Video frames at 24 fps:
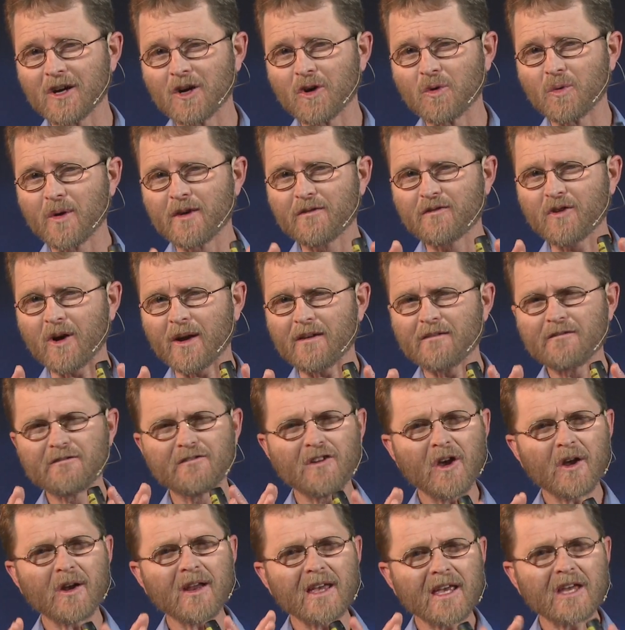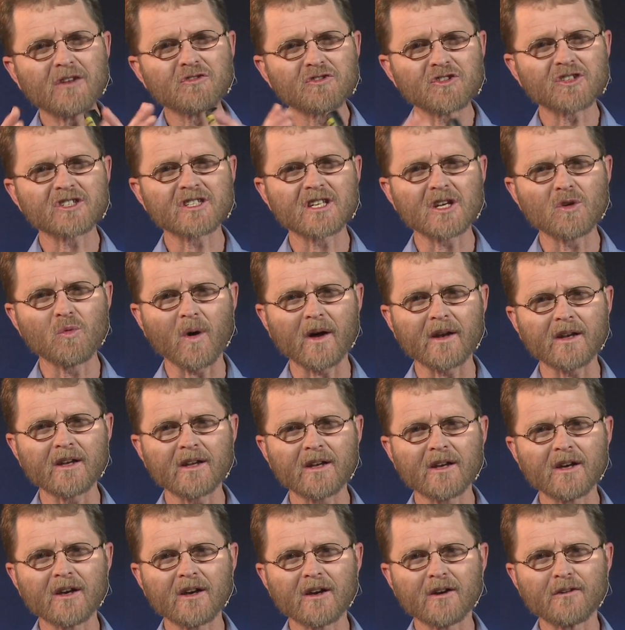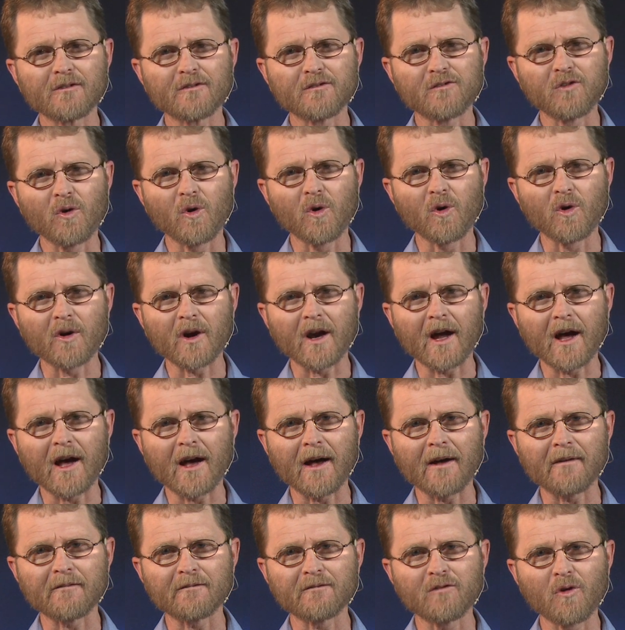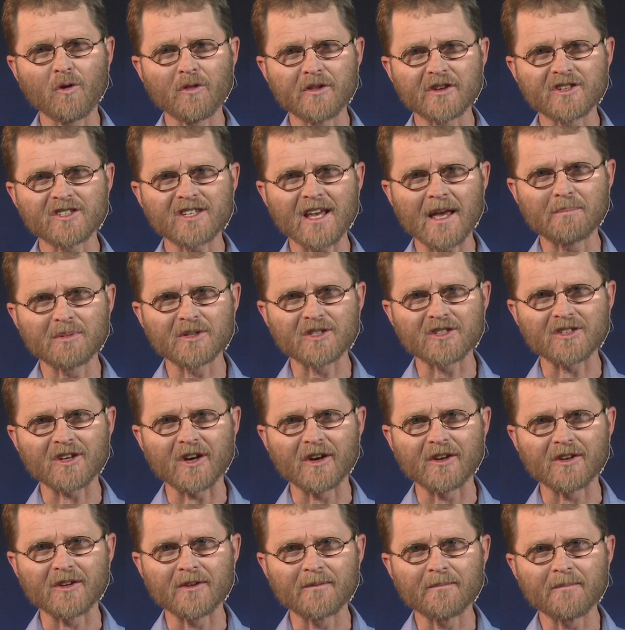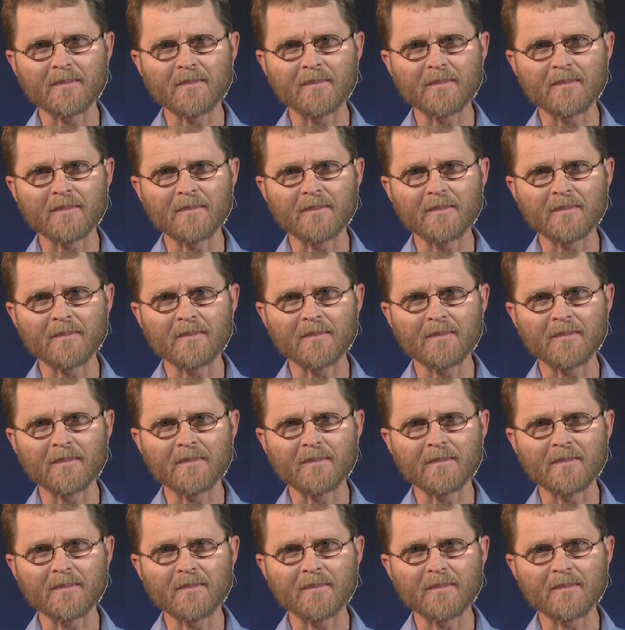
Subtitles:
we've got a very interesting one for this episode.